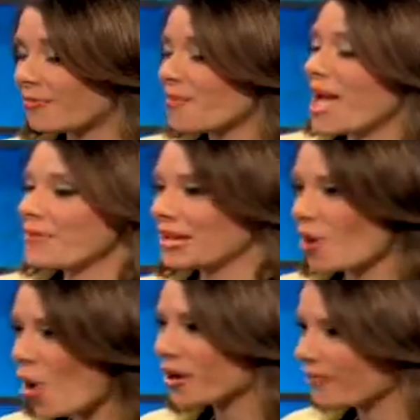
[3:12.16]
hemming
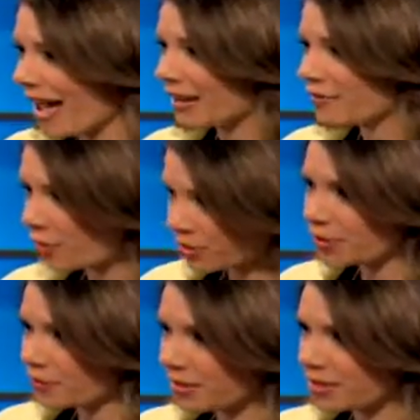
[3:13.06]
and hawing back and
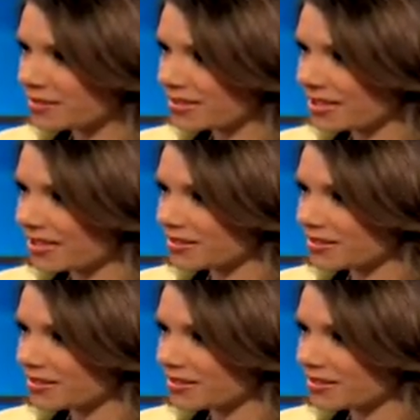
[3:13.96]
forth over this